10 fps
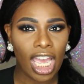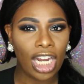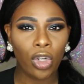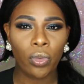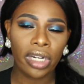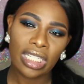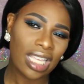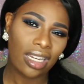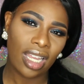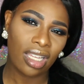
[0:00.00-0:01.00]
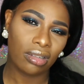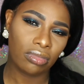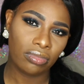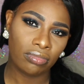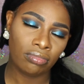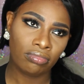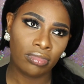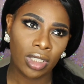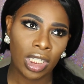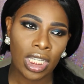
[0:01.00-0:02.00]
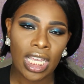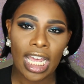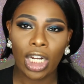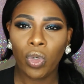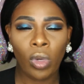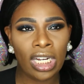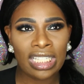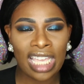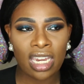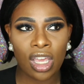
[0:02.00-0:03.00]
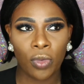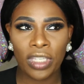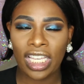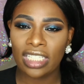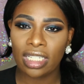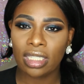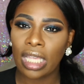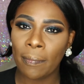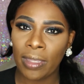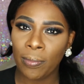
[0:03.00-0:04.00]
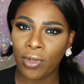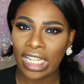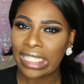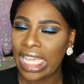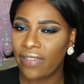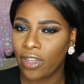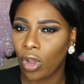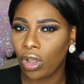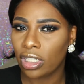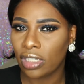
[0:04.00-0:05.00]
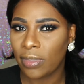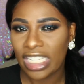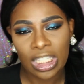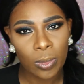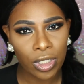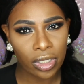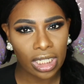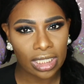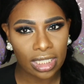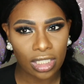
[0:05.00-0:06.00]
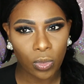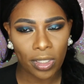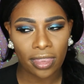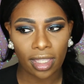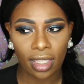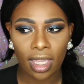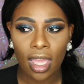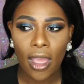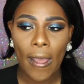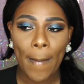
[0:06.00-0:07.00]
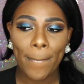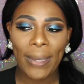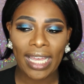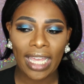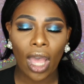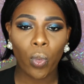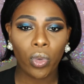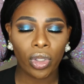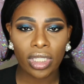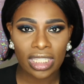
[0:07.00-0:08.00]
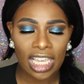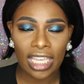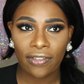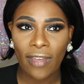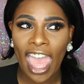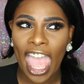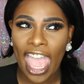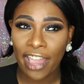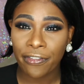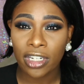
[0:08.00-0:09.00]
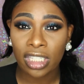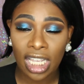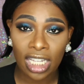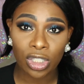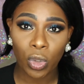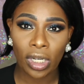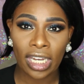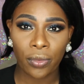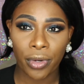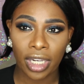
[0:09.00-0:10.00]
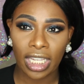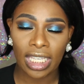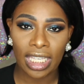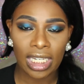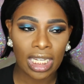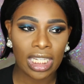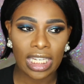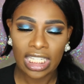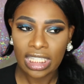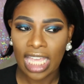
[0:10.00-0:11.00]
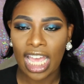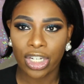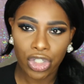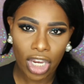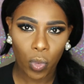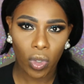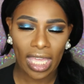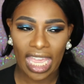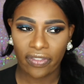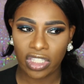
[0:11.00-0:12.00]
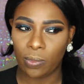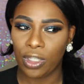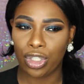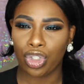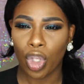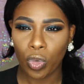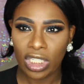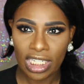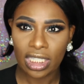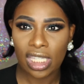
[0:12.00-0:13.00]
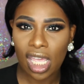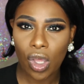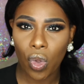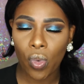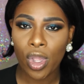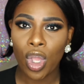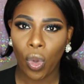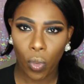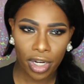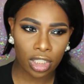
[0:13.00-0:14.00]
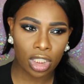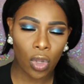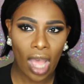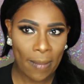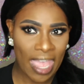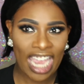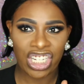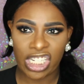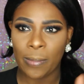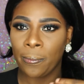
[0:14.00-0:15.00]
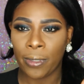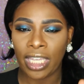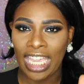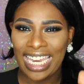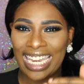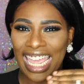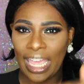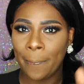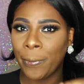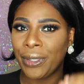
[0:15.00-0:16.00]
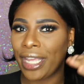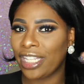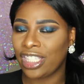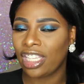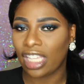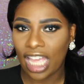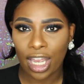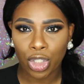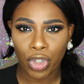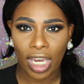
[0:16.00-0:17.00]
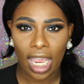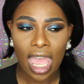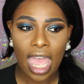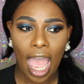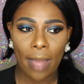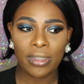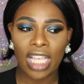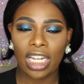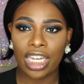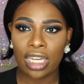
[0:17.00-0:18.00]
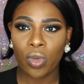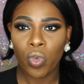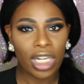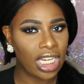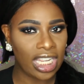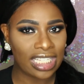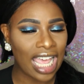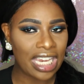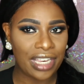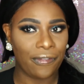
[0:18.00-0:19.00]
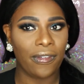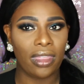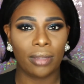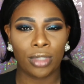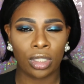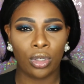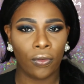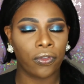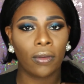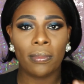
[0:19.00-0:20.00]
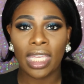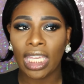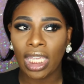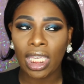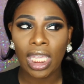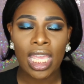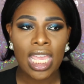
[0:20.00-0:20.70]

I don't wanna say no. I don't wanna say no because there's some people that's having awesome experiences with it. But I would say if I ever sign to a network again, this contract would have to be so detailed, whereas though I'm actually putting input into the contract. I'm telling them what it is I need for them to do for me